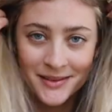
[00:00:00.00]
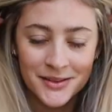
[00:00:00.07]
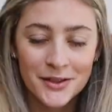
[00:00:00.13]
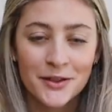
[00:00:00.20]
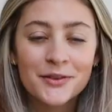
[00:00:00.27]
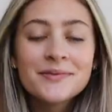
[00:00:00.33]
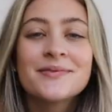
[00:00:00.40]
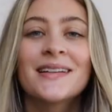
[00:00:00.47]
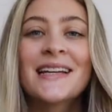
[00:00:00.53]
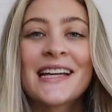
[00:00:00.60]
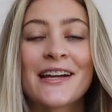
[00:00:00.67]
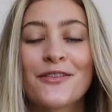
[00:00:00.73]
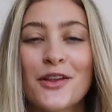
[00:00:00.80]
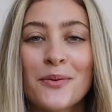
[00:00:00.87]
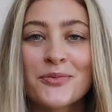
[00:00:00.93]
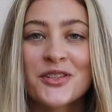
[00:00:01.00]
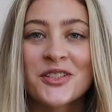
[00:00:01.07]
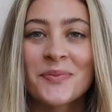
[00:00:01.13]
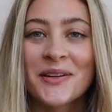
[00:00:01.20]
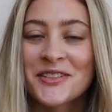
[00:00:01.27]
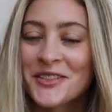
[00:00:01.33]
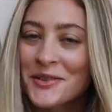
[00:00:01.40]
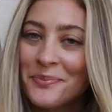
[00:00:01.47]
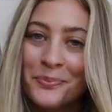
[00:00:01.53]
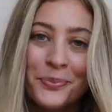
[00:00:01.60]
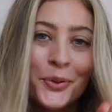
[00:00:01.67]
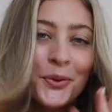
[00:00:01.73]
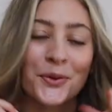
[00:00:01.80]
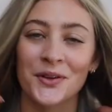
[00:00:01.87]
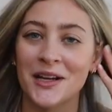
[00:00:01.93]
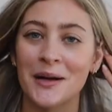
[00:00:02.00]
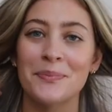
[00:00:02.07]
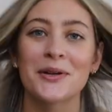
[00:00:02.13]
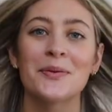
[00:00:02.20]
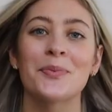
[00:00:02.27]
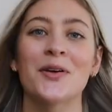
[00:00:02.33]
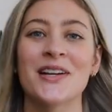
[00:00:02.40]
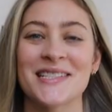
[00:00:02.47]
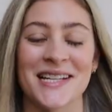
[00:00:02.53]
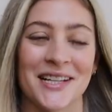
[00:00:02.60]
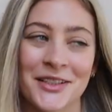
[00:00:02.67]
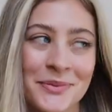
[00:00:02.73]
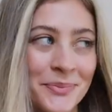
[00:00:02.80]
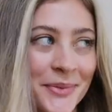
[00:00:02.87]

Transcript: so even though I'm just about to pull it up in a ponytail